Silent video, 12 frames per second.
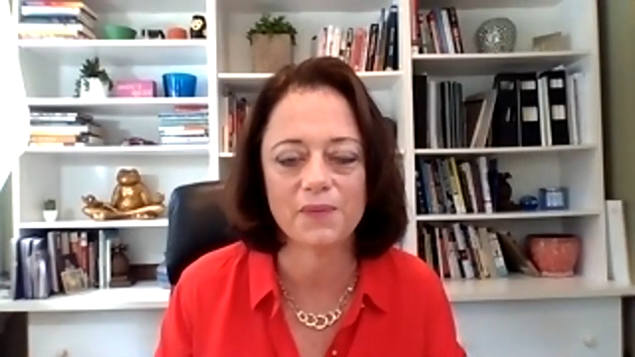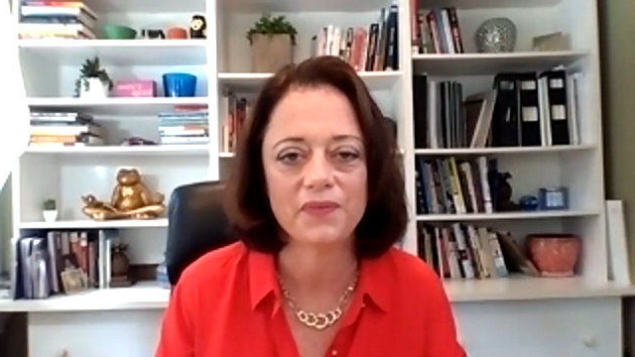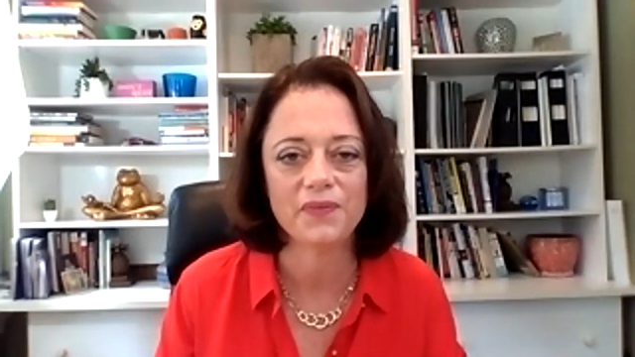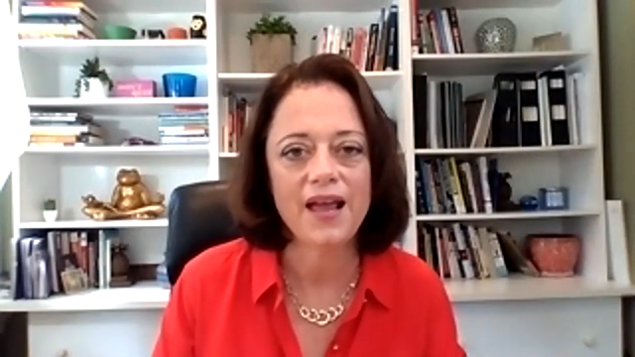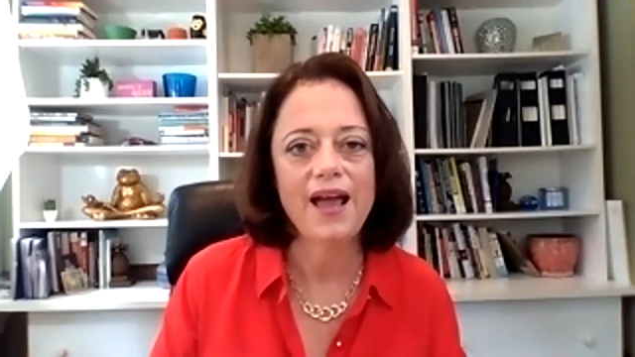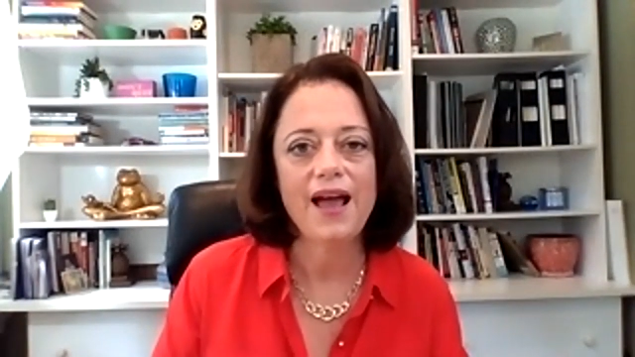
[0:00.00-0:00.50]

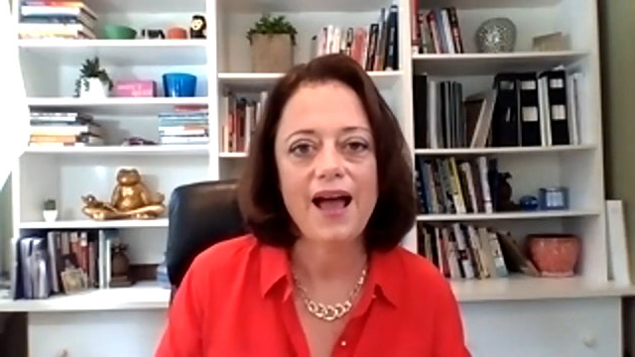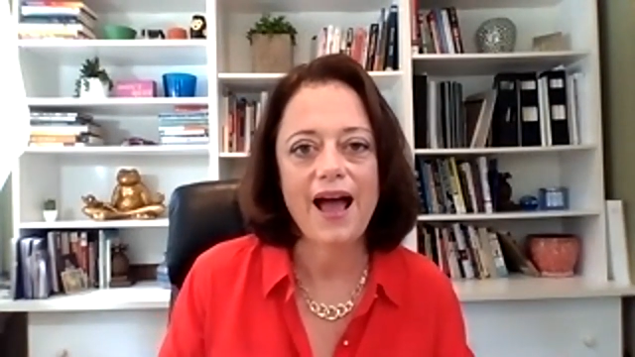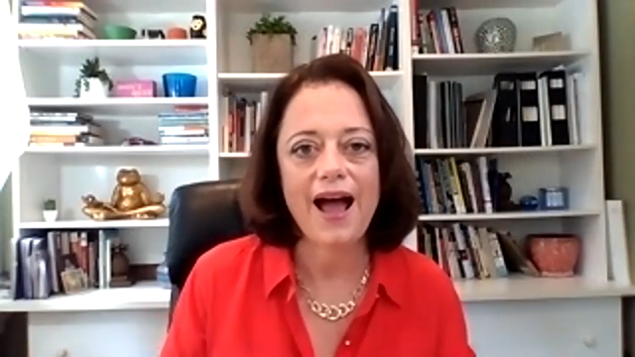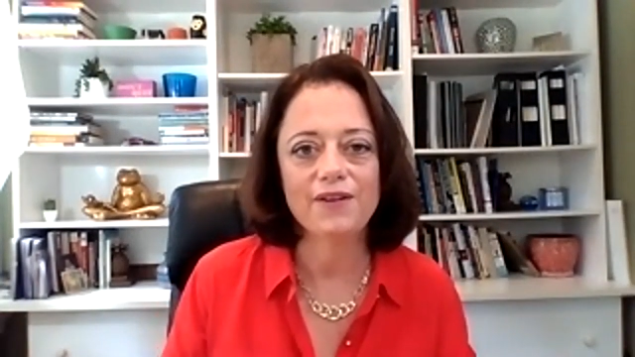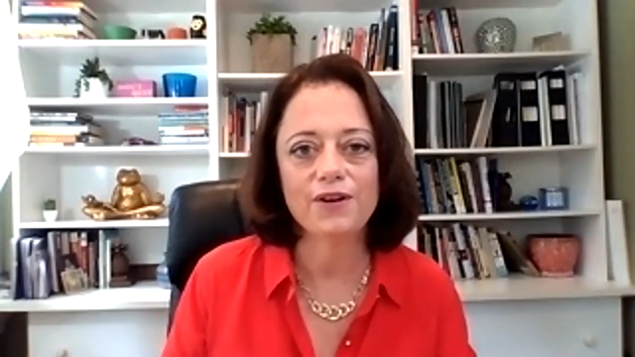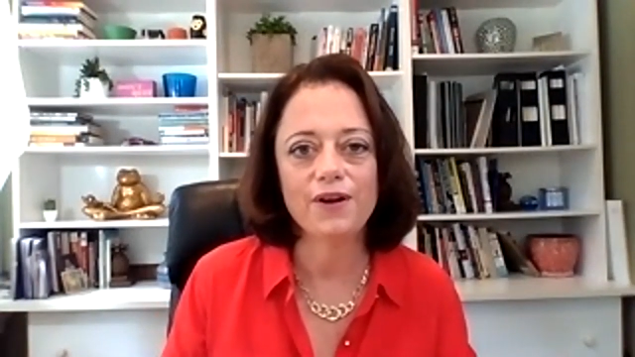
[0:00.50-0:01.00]
So
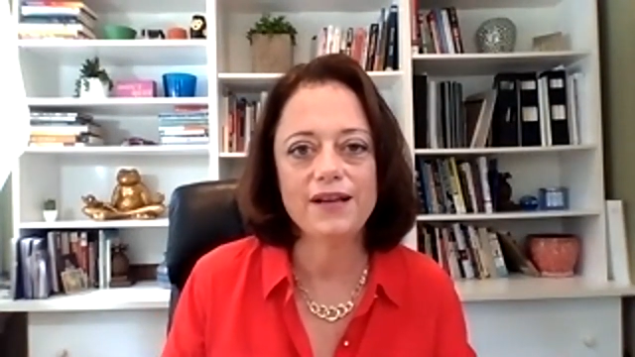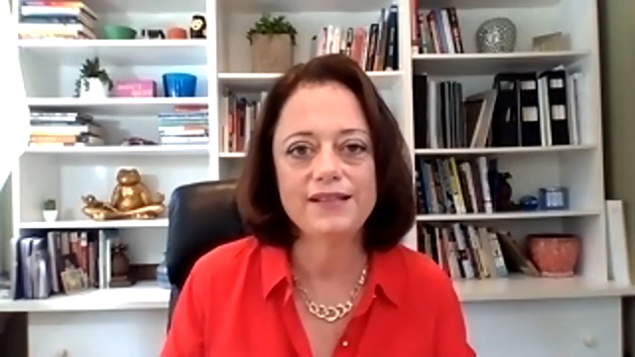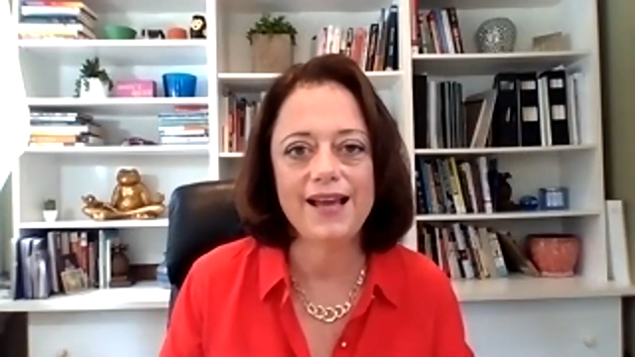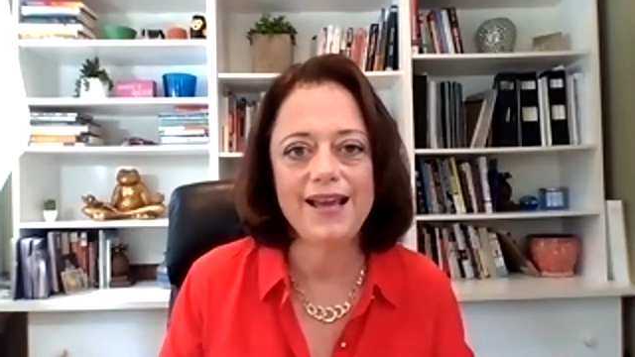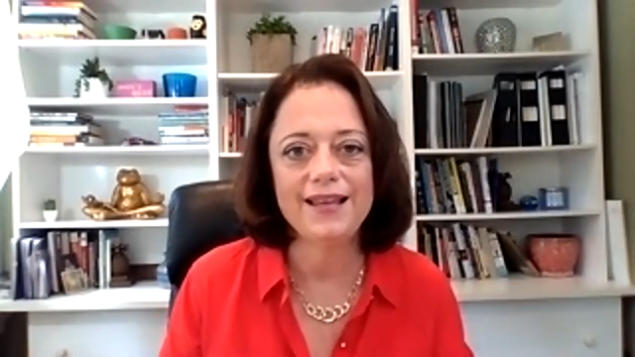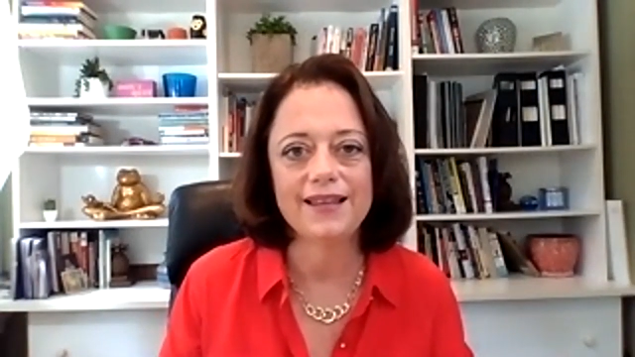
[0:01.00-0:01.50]
have a
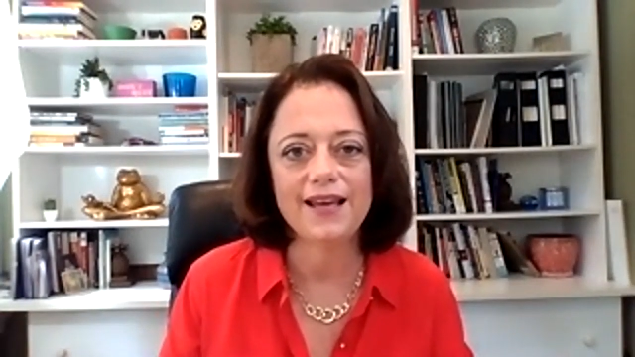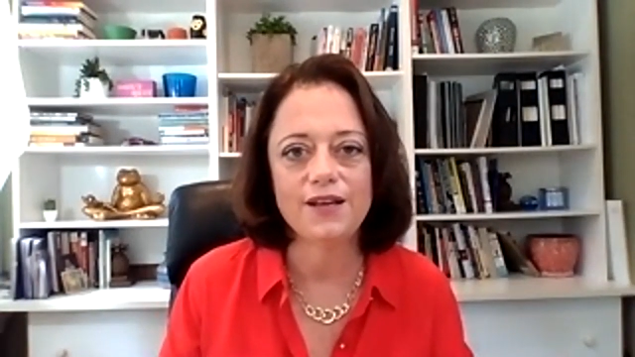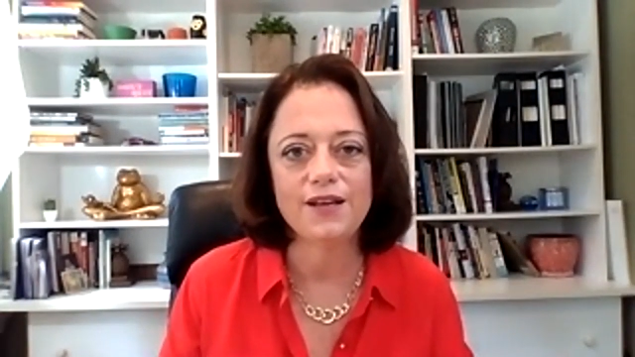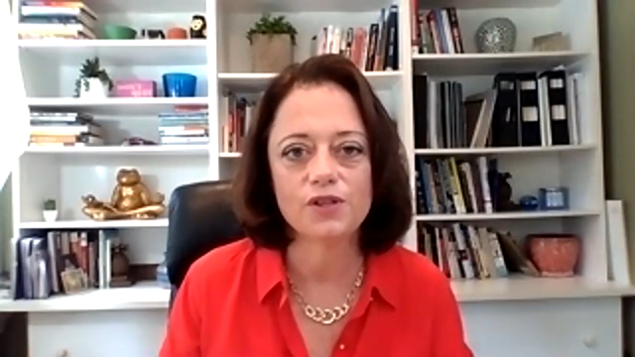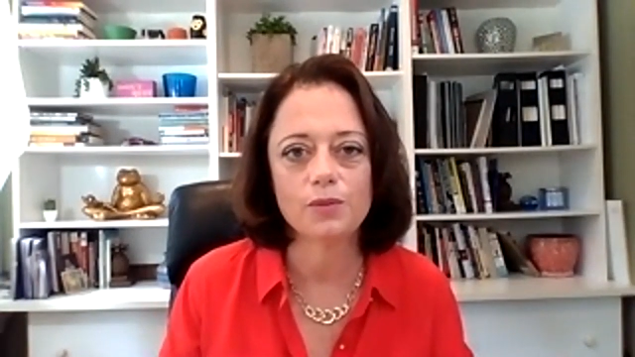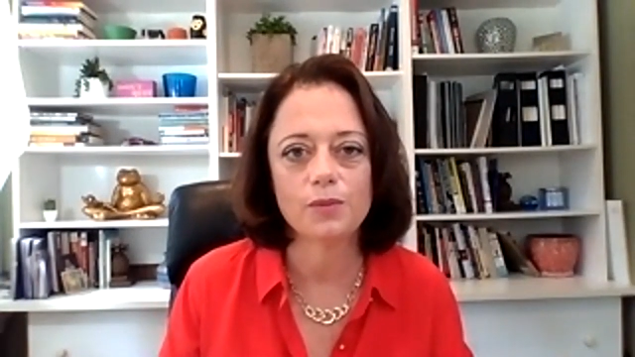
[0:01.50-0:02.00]
great day, and
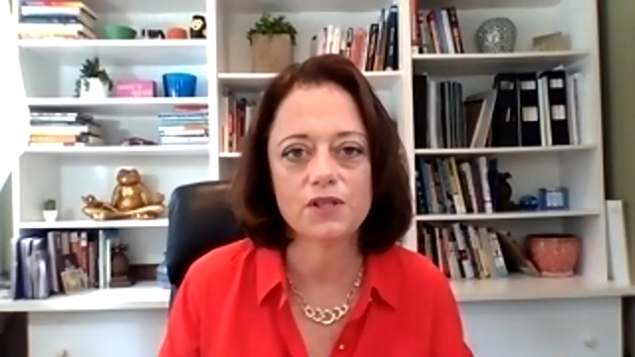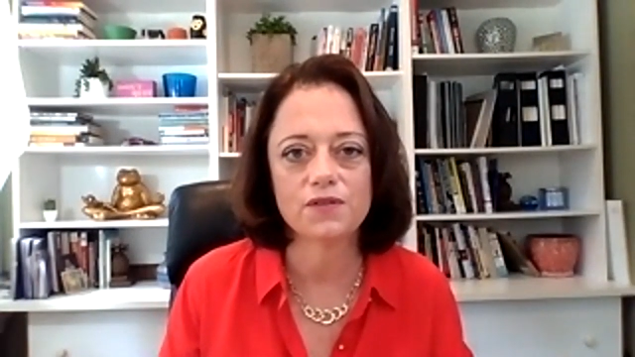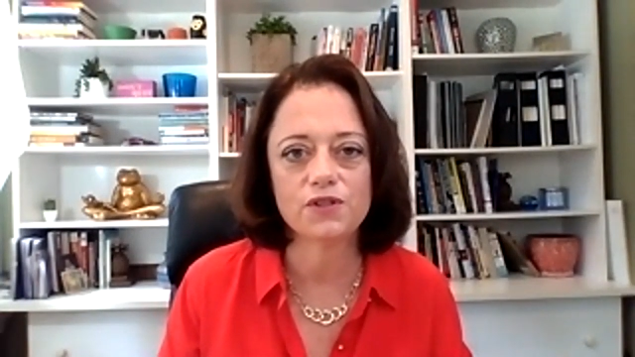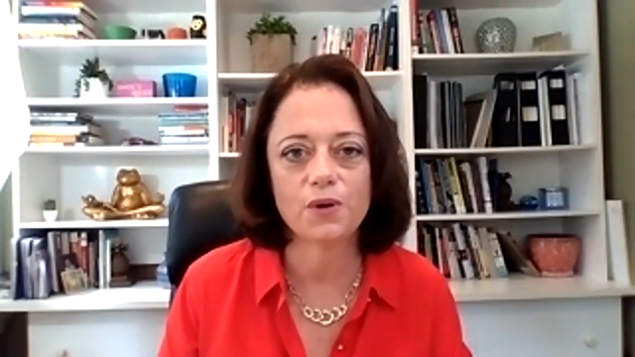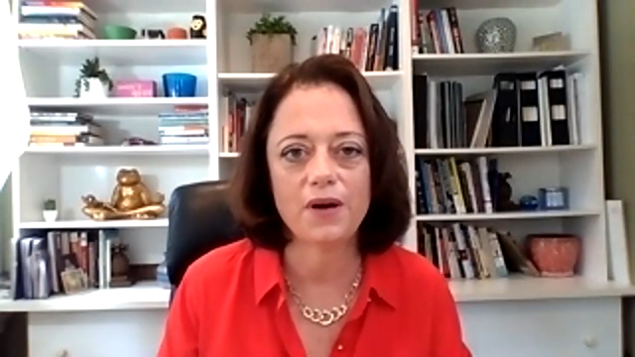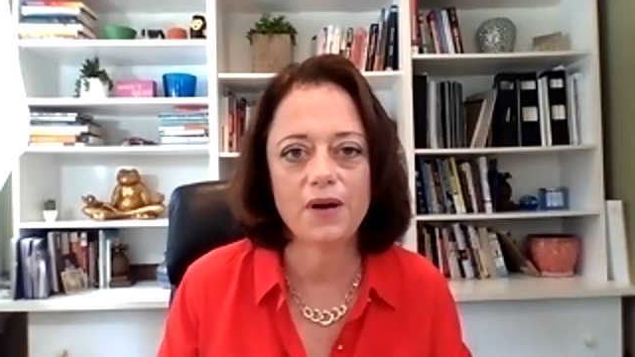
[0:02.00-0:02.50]
thank you so
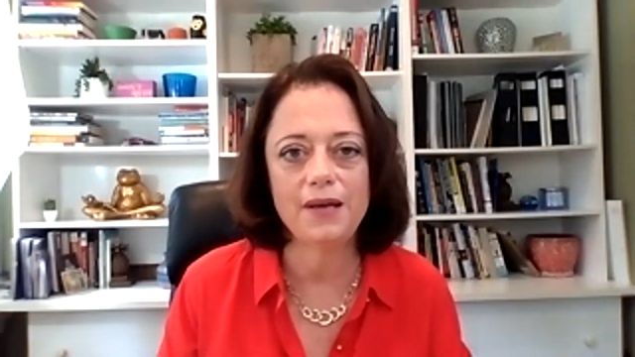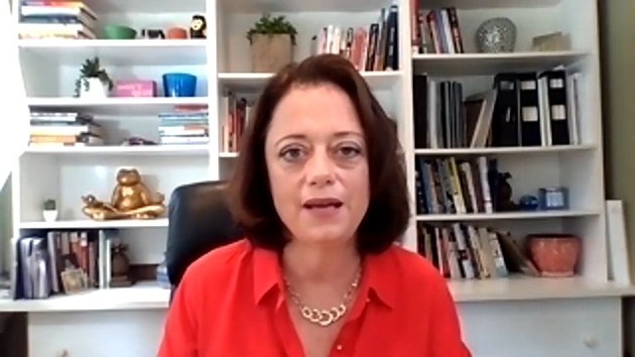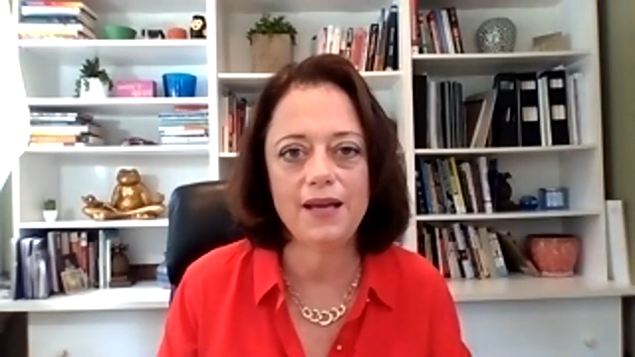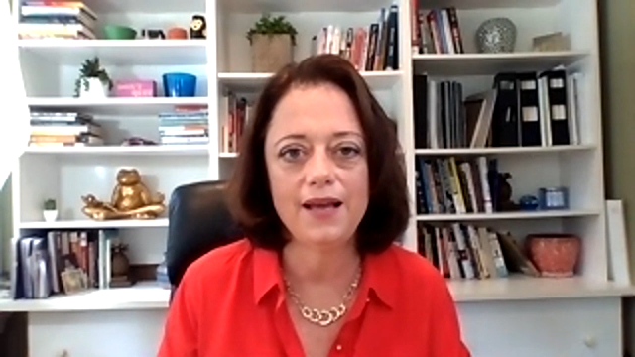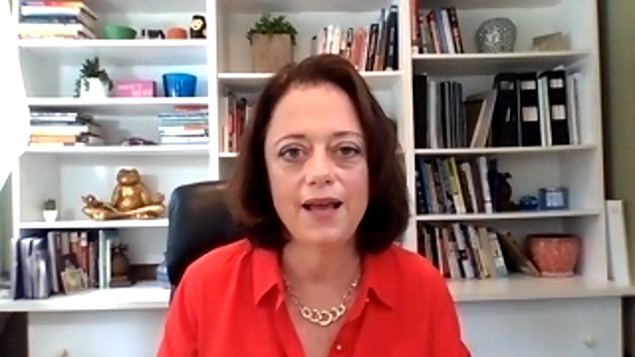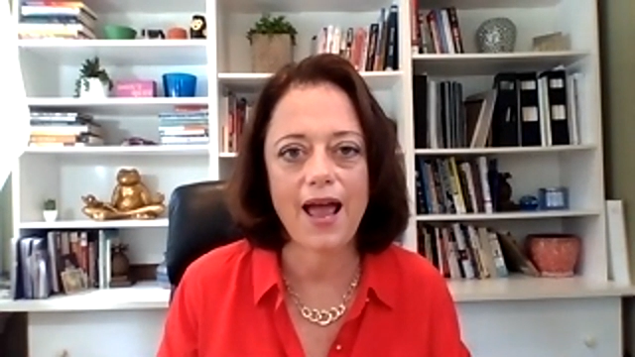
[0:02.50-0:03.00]
much for joining me,